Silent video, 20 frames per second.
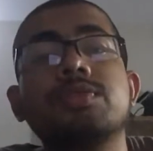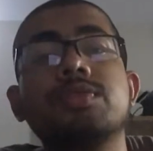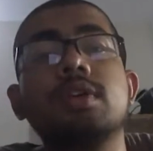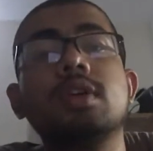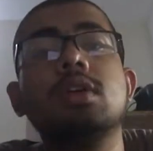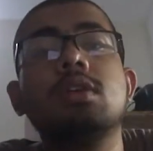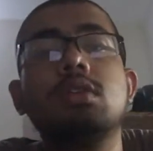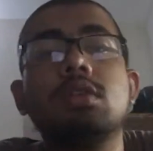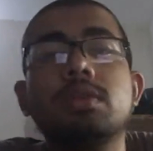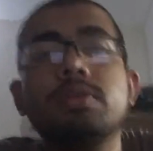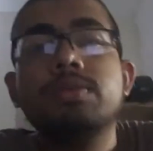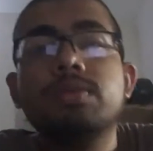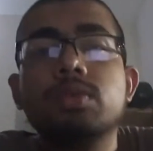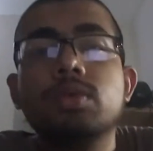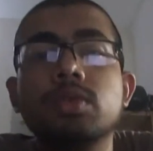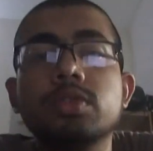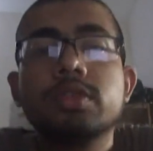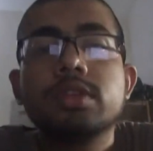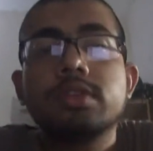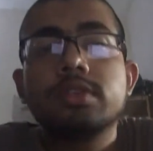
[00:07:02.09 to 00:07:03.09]
fear of
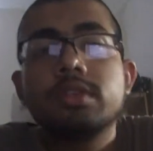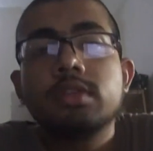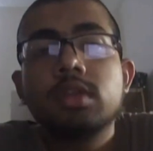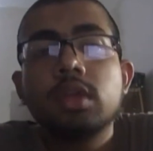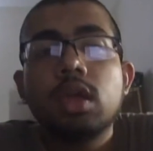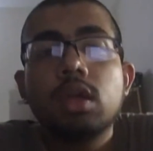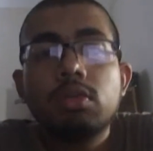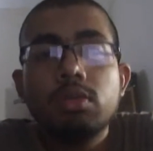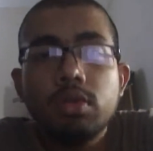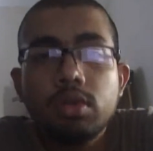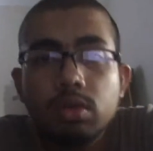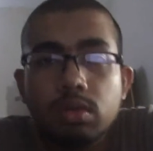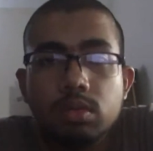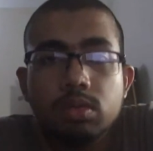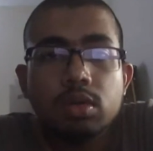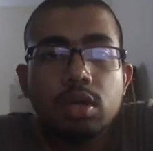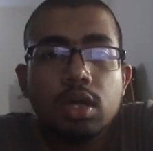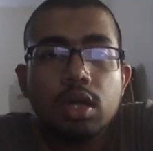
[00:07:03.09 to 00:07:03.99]
worst case scenario.